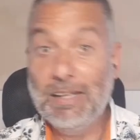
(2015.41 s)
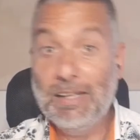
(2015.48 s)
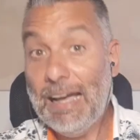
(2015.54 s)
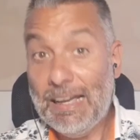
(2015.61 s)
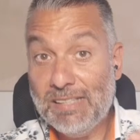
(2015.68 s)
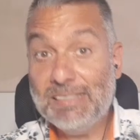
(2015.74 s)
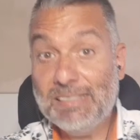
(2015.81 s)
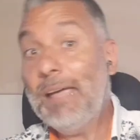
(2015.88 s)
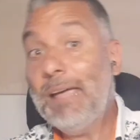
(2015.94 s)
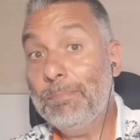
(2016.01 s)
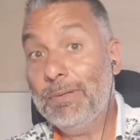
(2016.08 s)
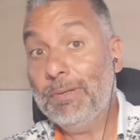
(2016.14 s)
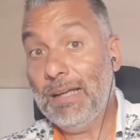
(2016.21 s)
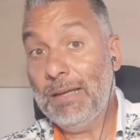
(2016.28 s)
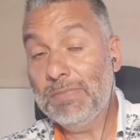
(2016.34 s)
A step,
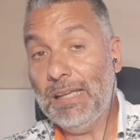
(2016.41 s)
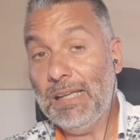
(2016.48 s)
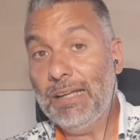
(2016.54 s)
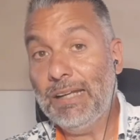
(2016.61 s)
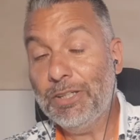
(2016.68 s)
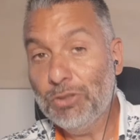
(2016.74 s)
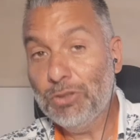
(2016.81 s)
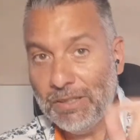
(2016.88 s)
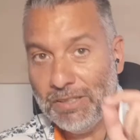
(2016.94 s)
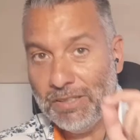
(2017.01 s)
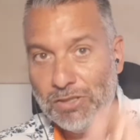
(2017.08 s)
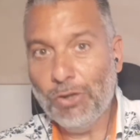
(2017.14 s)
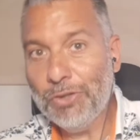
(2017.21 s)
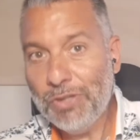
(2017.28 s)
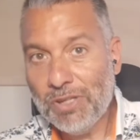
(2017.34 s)
I'm telling you, that
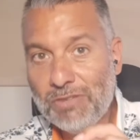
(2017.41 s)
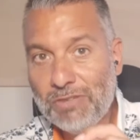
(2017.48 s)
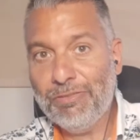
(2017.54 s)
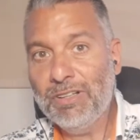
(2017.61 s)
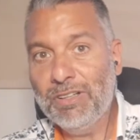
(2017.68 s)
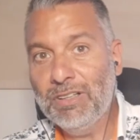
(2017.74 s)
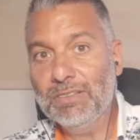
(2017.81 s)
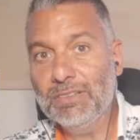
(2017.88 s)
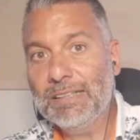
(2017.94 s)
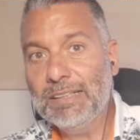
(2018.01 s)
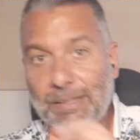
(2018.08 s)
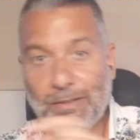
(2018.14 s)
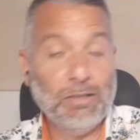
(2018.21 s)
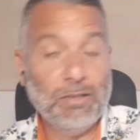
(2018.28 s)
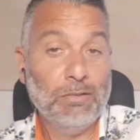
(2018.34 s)
his lawyers feel that
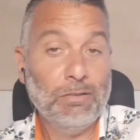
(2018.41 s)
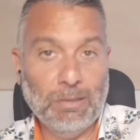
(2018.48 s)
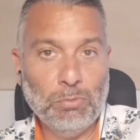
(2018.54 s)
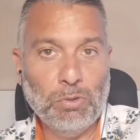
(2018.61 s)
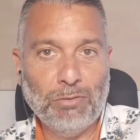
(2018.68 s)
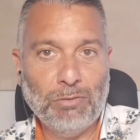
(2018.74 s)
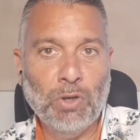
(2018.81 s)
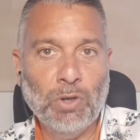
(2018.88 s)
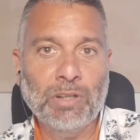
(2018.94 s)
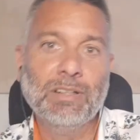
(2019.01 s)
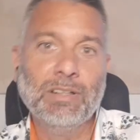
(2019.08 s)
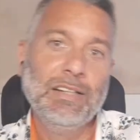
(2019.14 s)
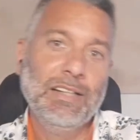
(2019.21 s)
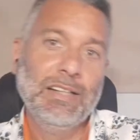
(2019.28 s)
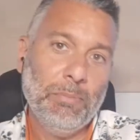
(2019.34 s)
they would have won,
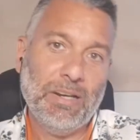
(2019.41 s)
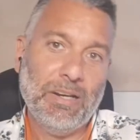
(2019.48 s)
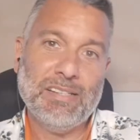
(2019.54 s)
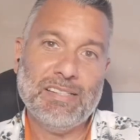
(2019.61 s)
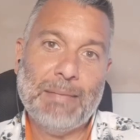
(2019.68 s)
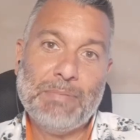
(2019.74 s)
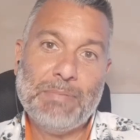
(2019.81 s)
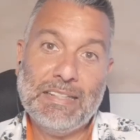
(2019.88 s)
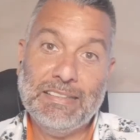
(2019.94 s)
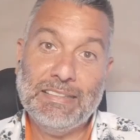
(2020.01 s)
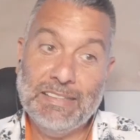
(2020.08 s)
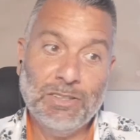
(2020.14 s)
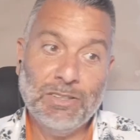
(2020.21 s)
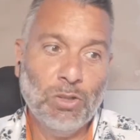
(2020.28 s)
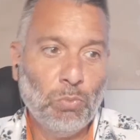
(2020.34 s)
but a step that he
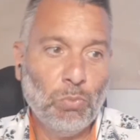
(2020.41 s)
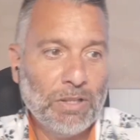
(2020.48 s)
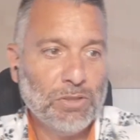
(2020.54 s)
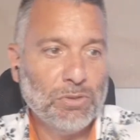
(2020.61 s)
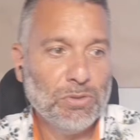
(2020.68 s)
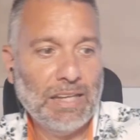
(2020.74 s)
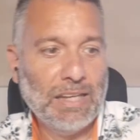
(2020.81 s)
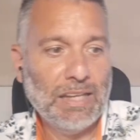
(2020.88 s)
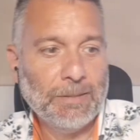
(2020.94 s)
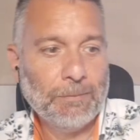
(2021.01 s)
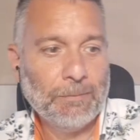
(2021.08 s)
did not want to take.